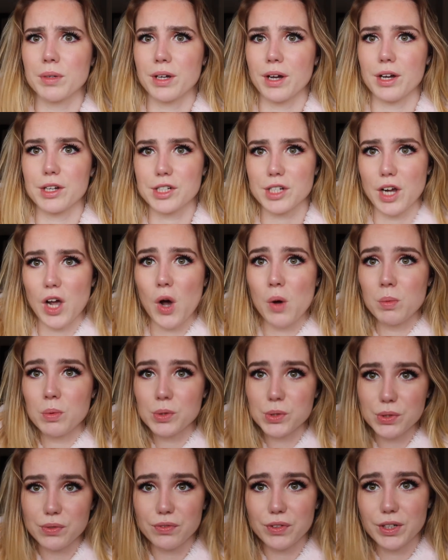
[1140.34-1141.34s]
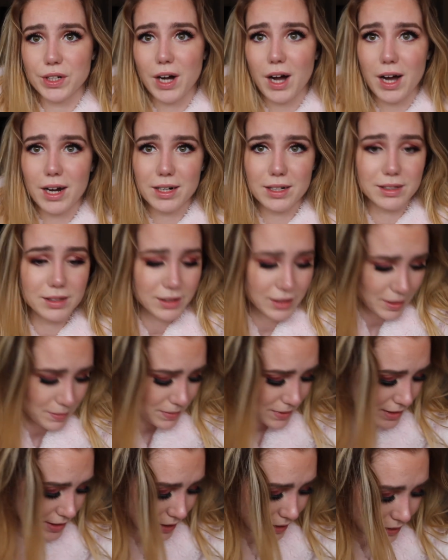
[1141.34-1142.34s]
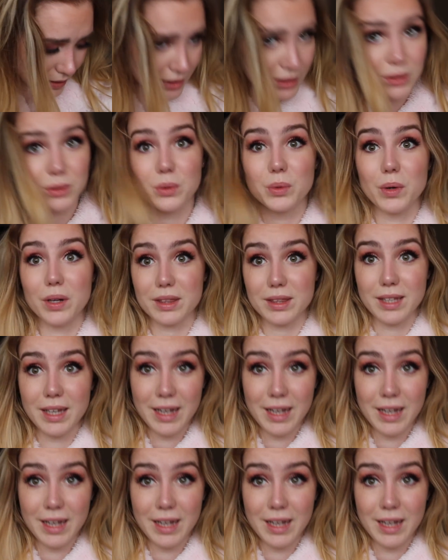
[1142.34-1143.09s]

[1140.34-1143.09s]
my gosh, I almost forgot a lipstick. What the